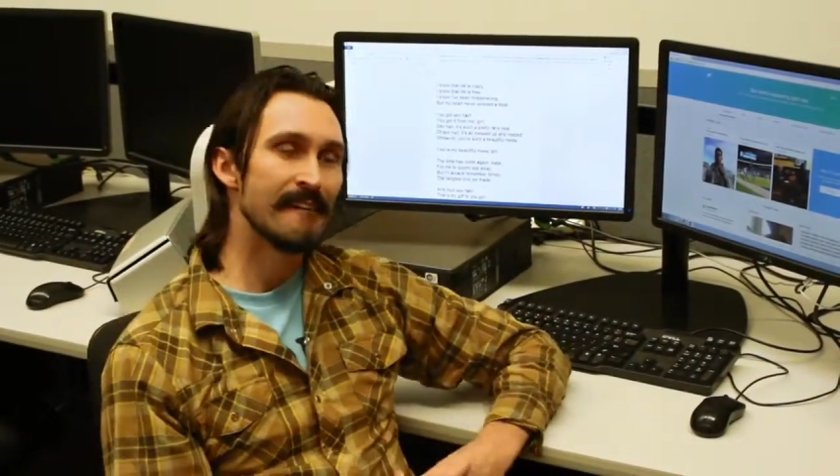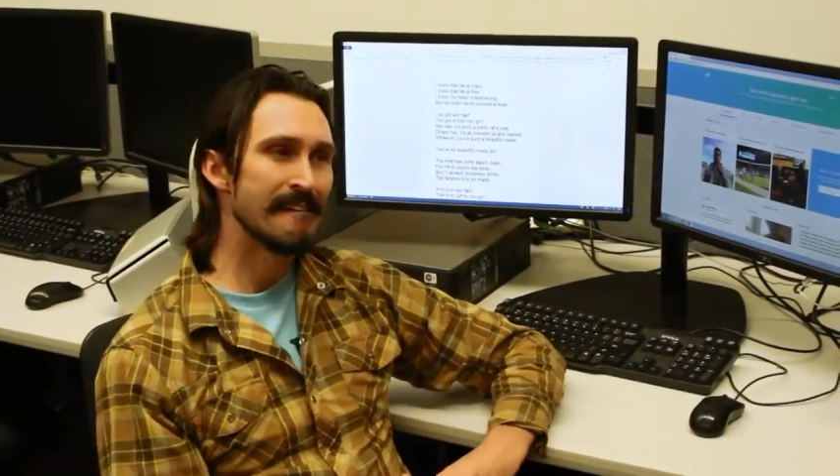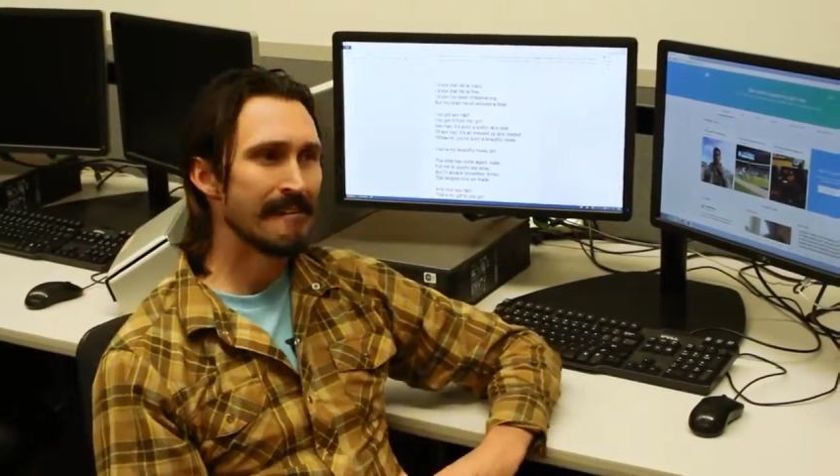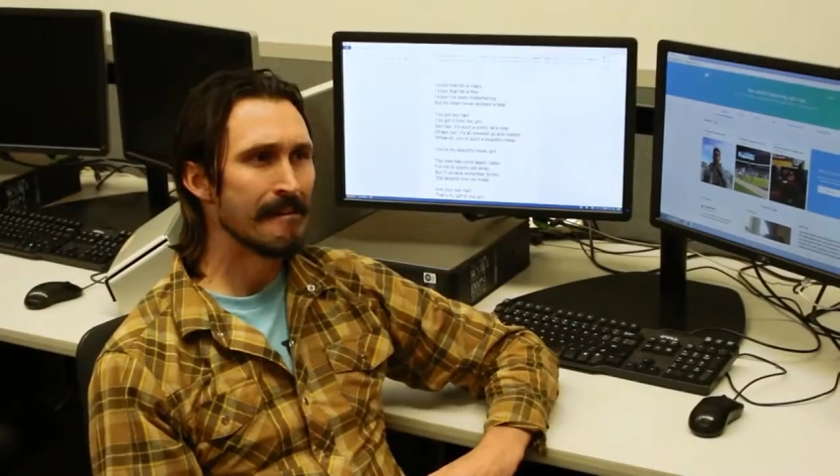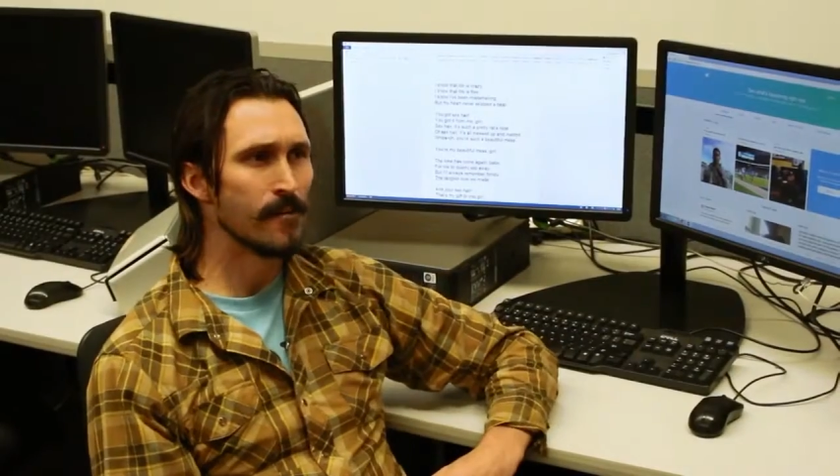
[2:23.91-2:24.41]

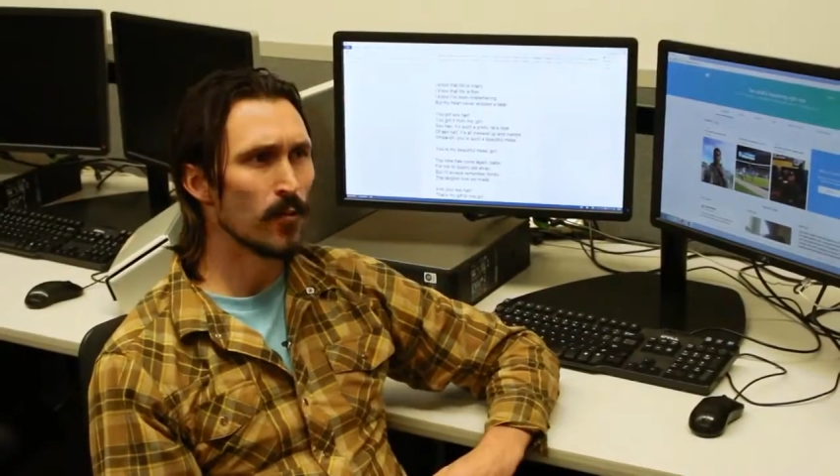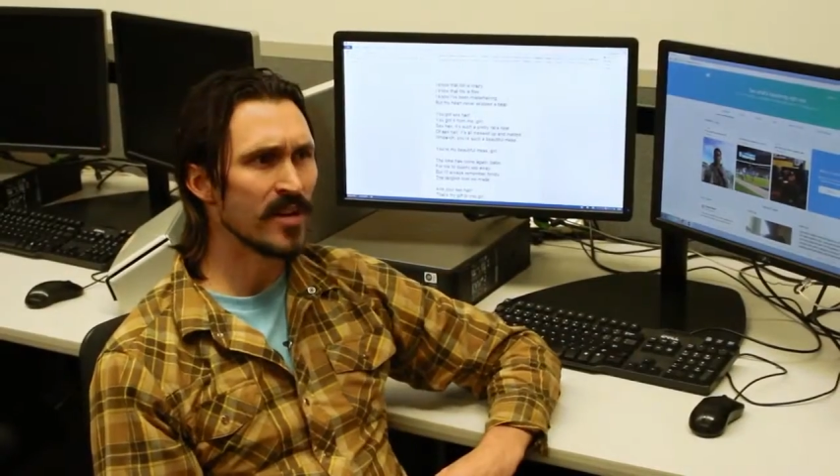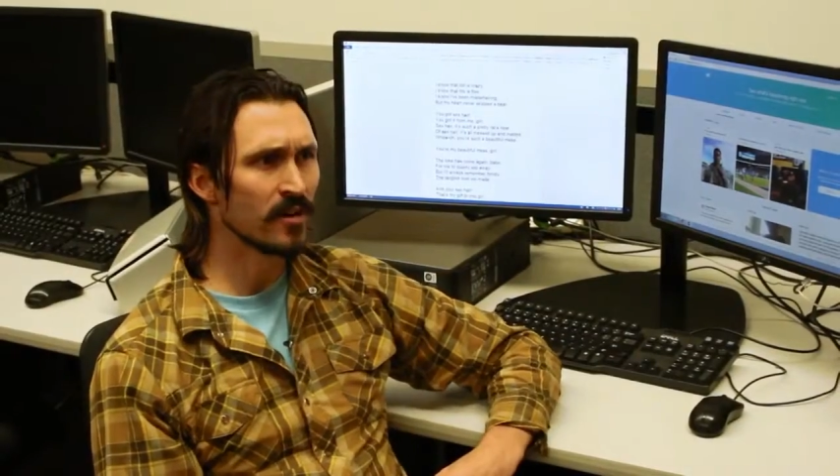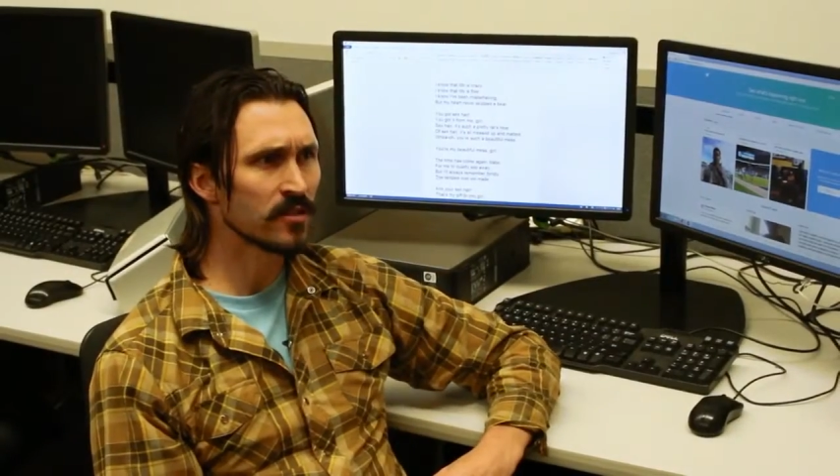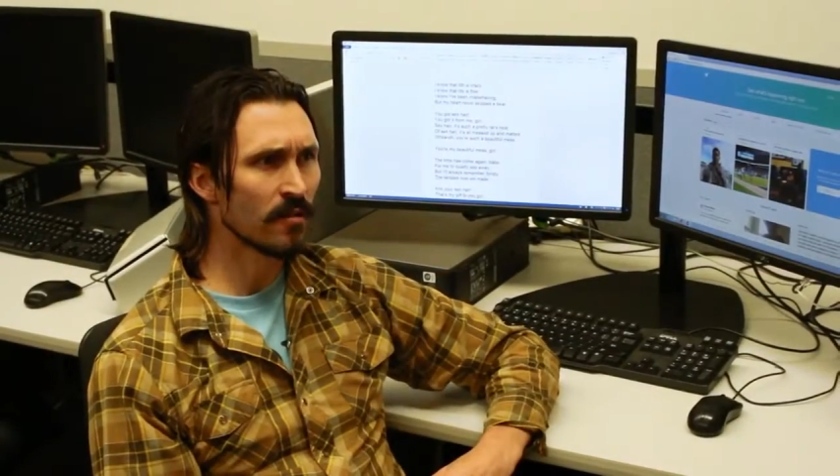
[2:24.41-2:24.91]
And
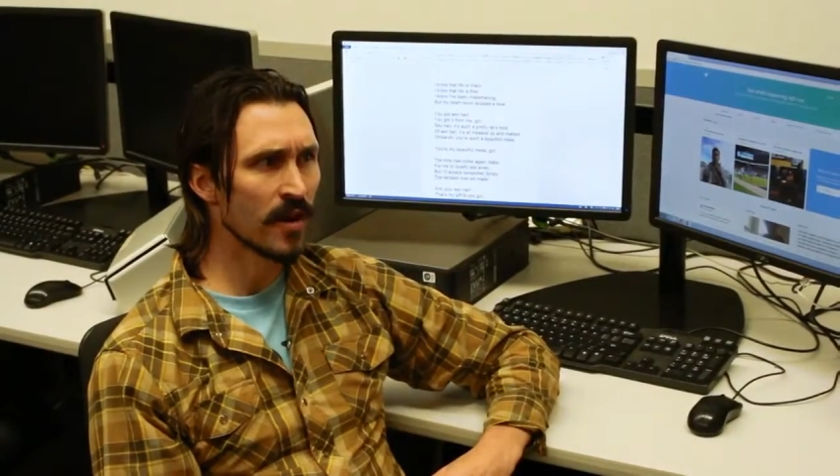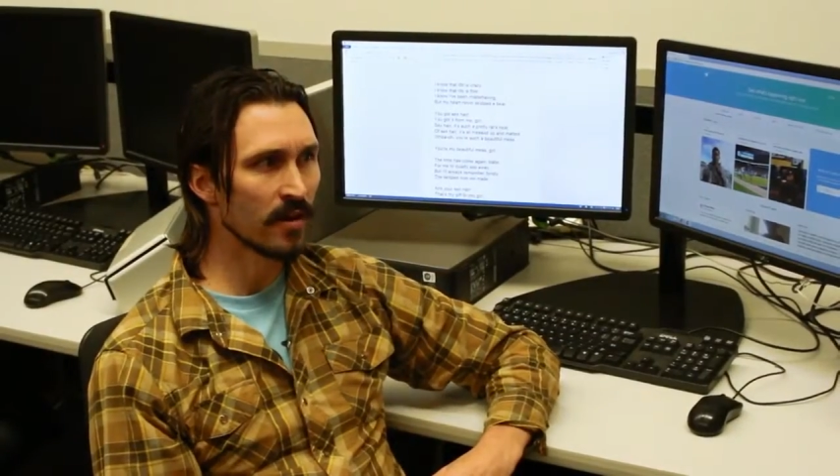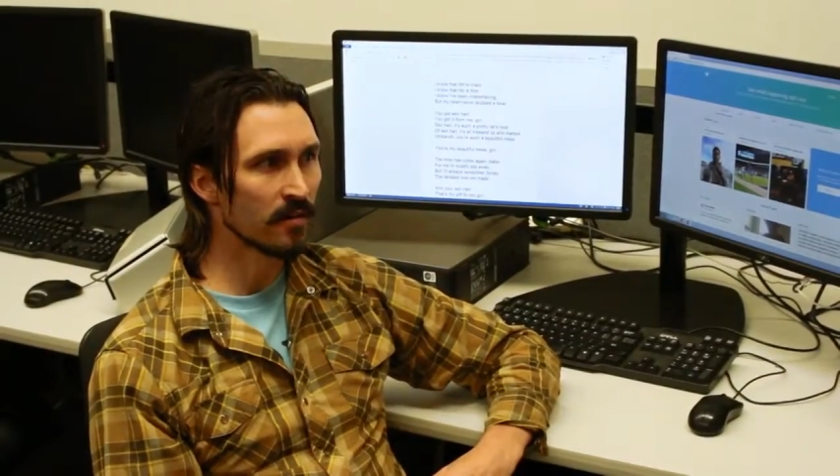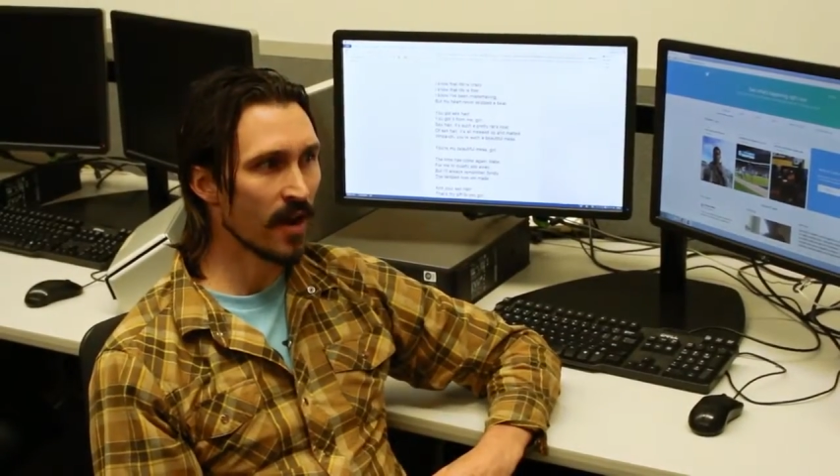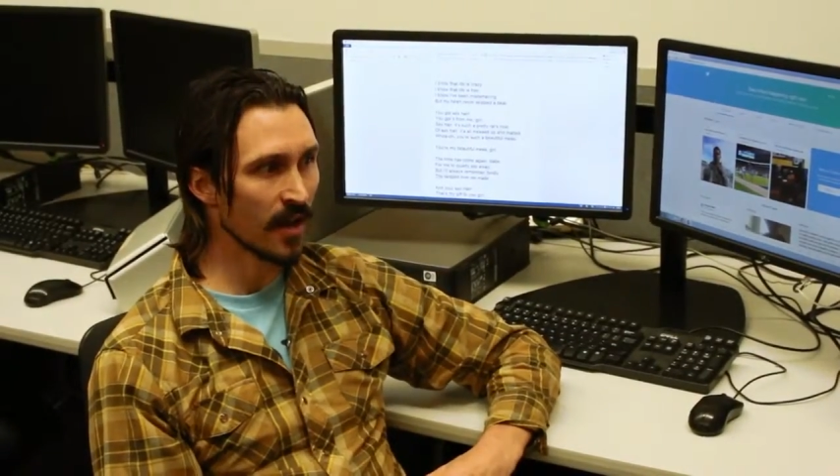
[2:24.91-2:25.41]
we are trying
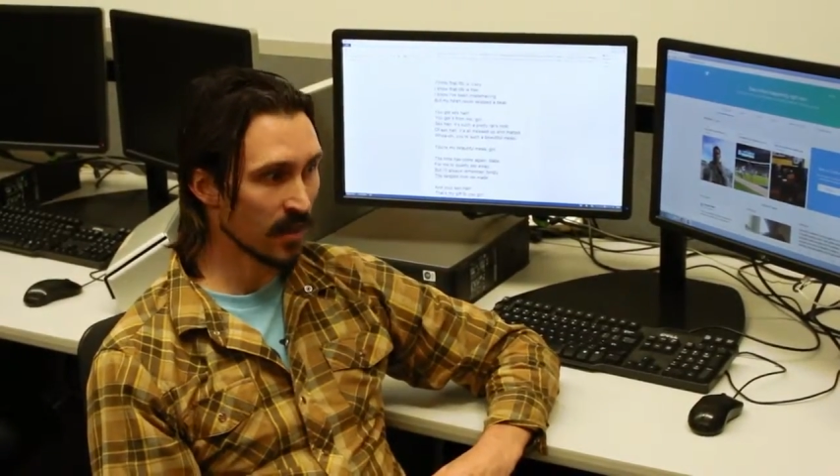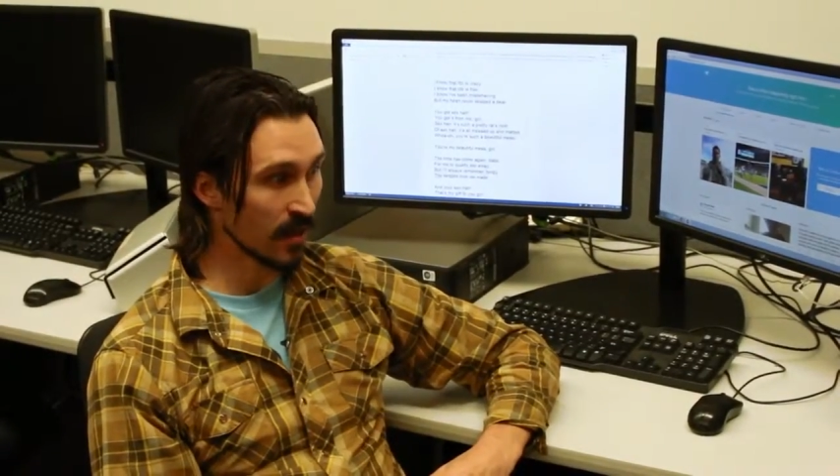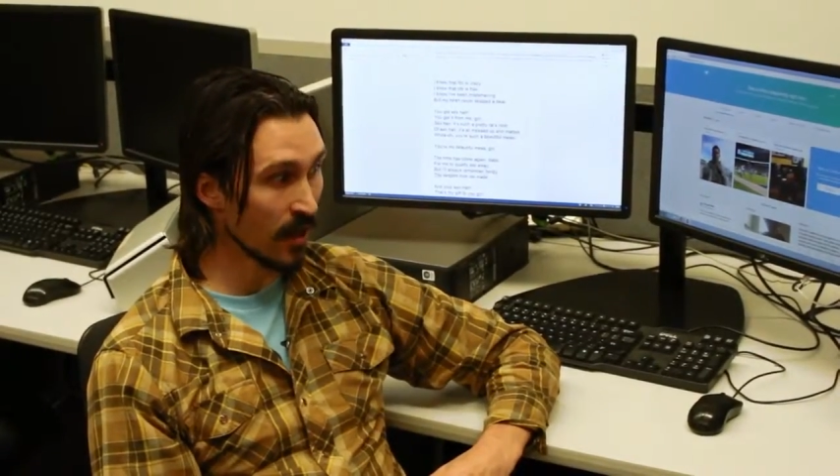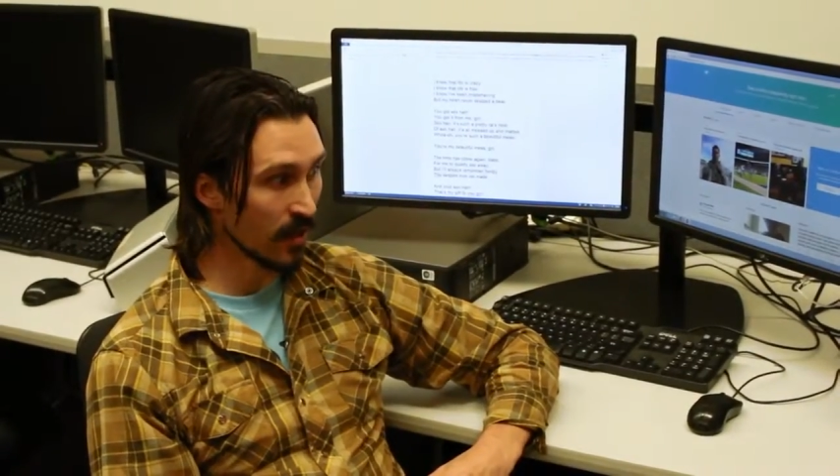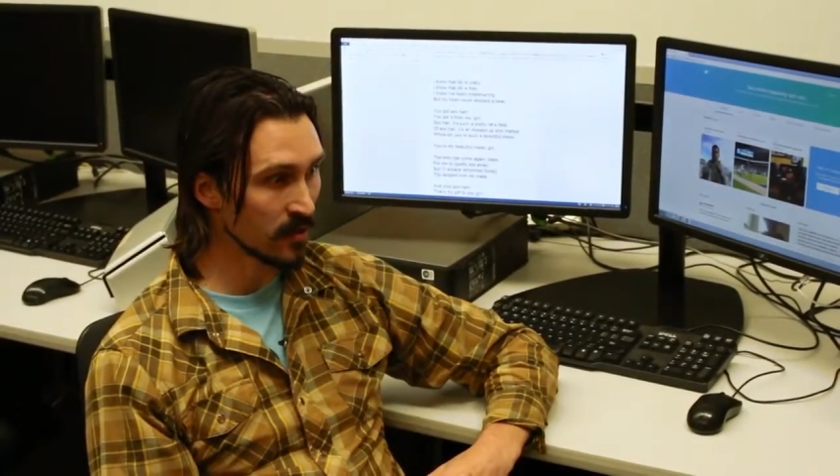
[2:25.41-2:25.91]
to crack the
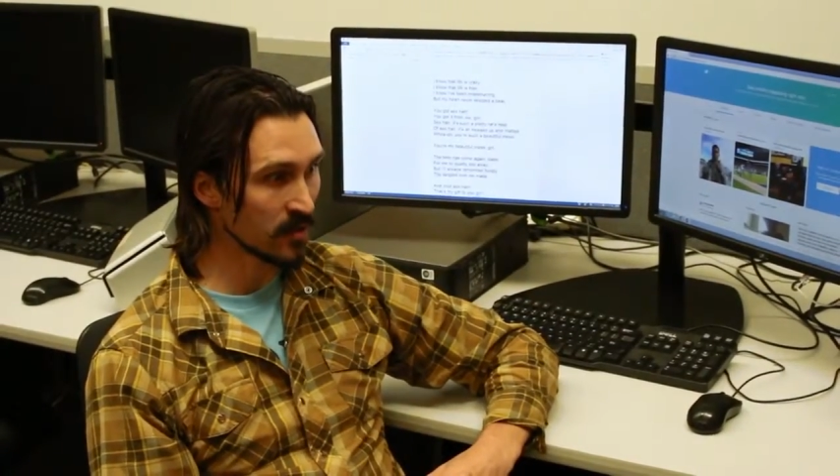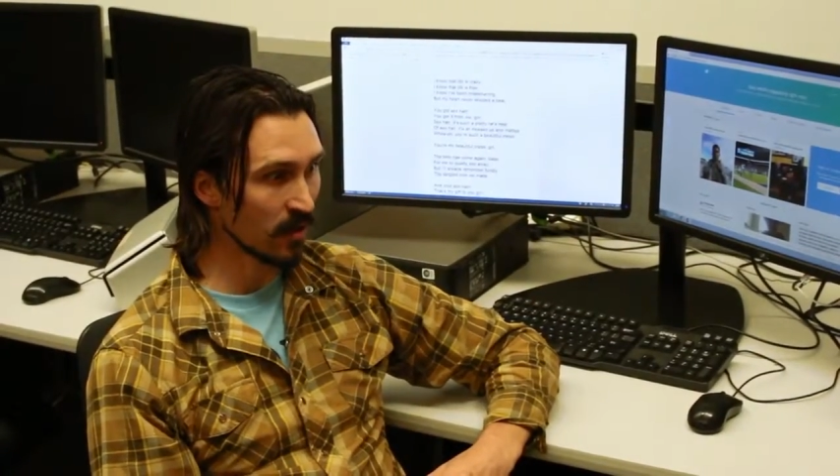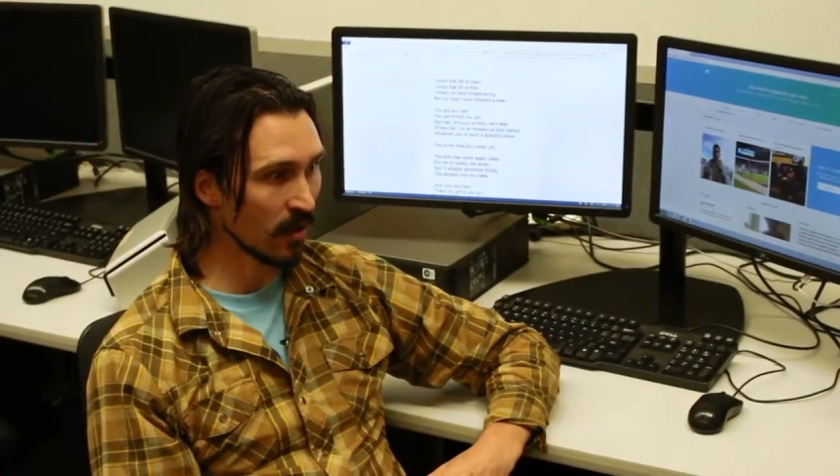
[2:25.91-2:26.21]
case